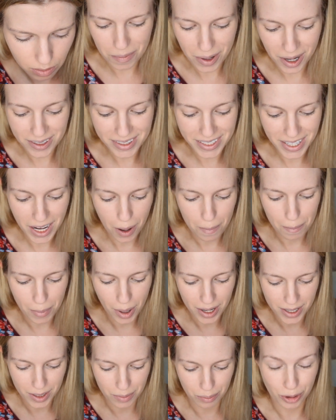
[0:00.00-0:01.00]
apparently I
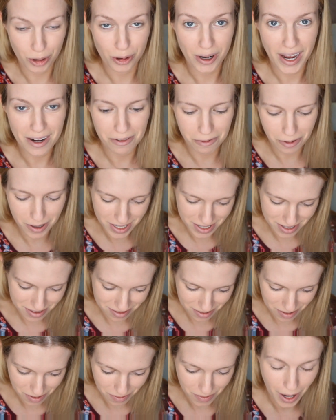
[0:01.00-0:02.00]
bought a brunette one,
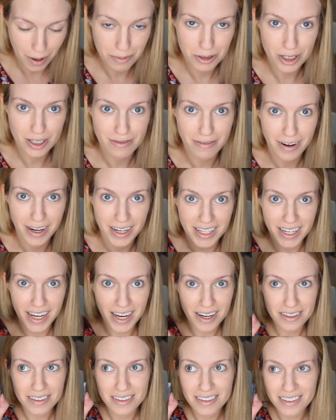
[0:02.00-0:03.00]
I'm just finding
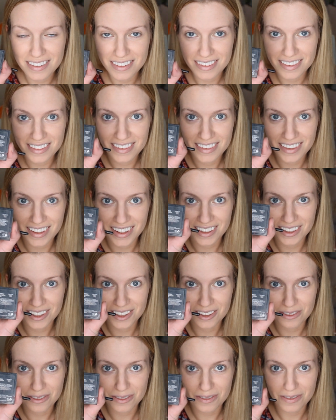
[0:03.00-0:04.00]
out. I don't
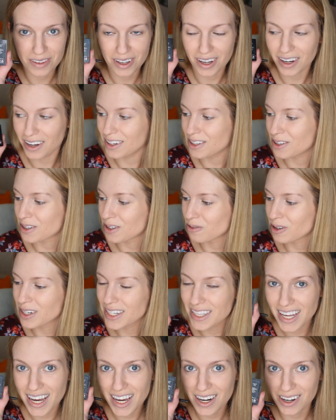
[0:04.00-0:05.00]
know if you could
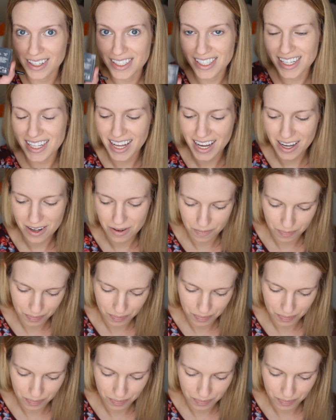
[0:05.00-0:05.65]
read that or see that.